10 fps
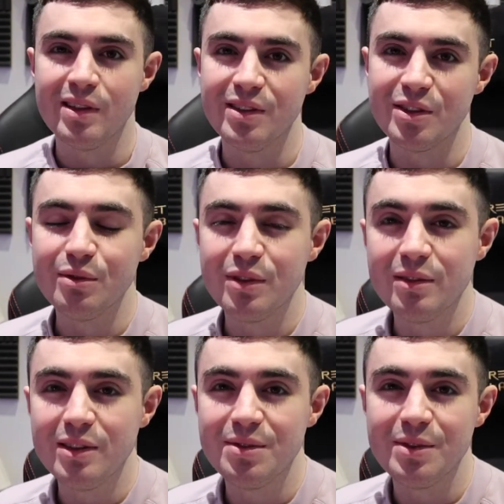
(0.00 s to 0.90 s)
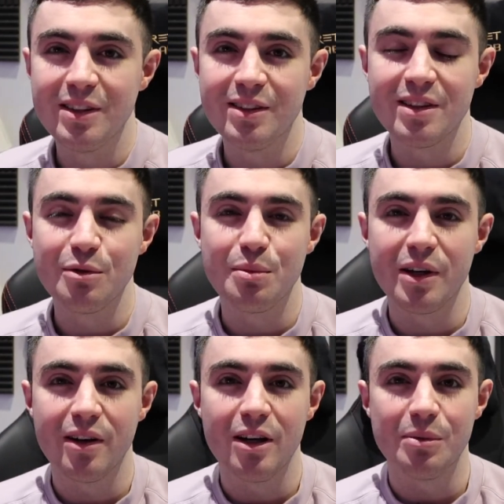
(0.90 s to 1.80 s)
So hopefully if these videos ever
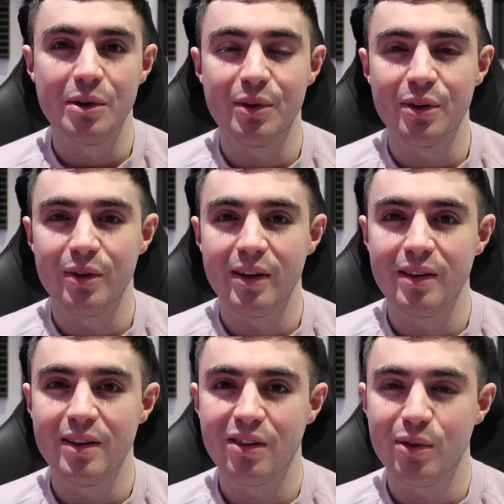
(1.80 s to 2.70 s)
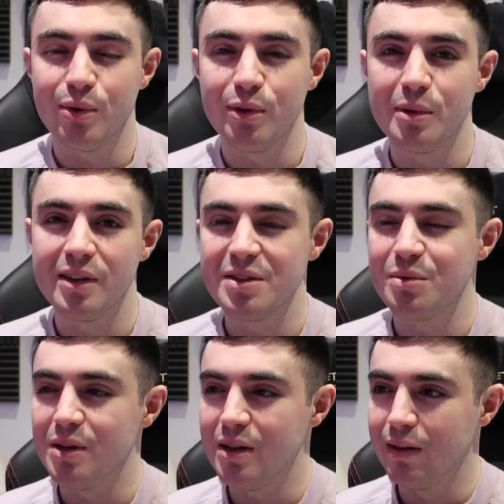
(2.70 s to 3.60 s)
pick up, I want to create a Discord, a place
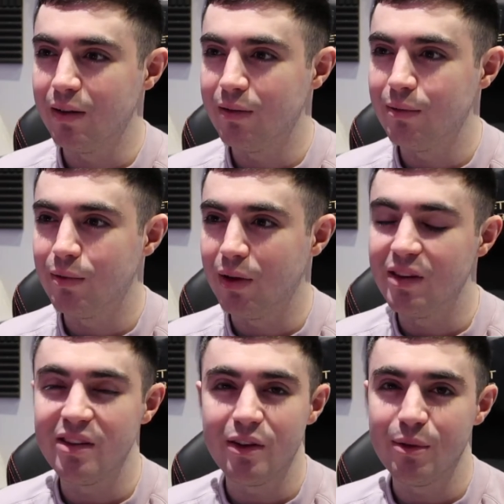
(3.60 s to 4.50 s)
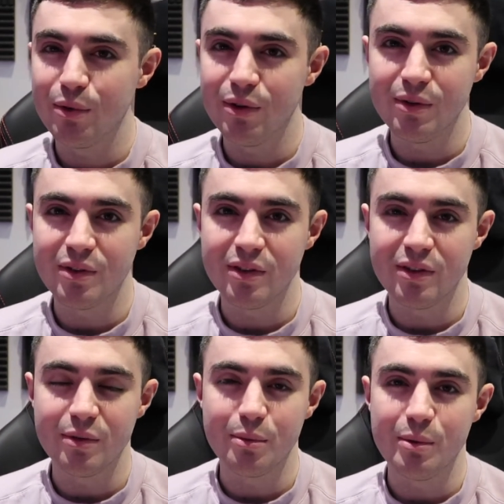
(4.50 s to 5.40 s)
where unsigned
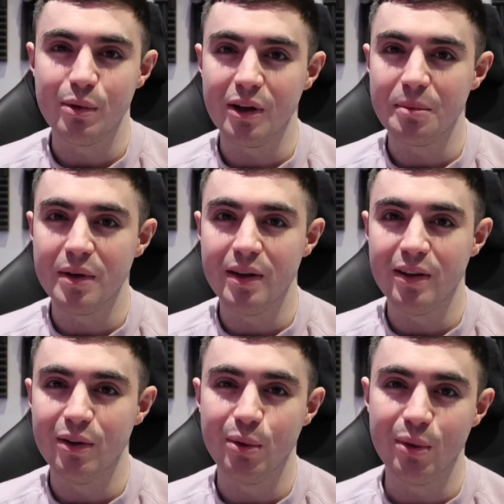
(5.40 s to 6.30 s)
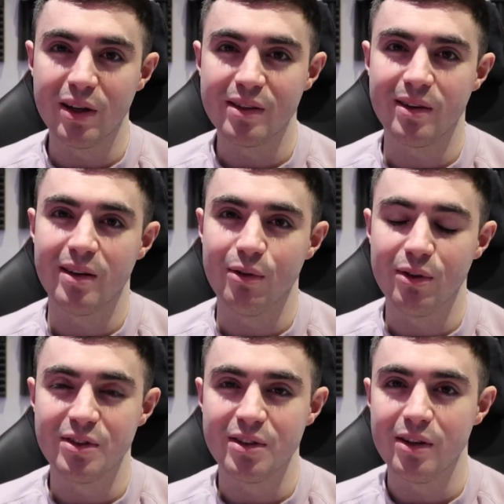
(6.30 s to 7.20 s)
producers, people like me, can all get together
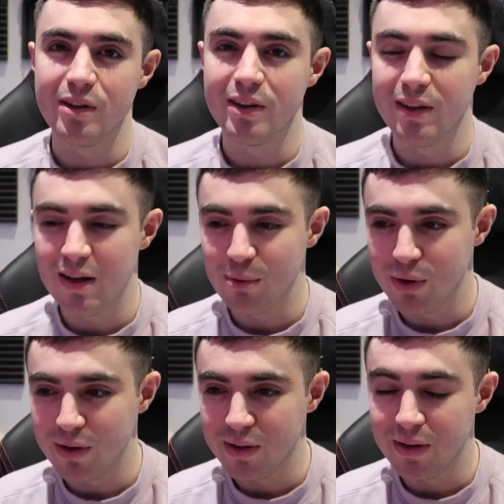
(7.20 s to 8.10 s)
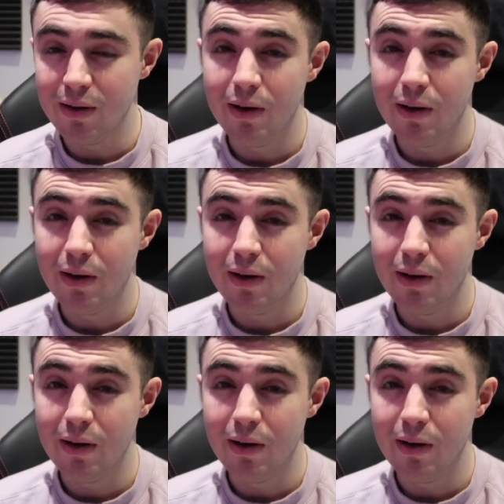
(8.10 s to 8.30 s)
and start collaborating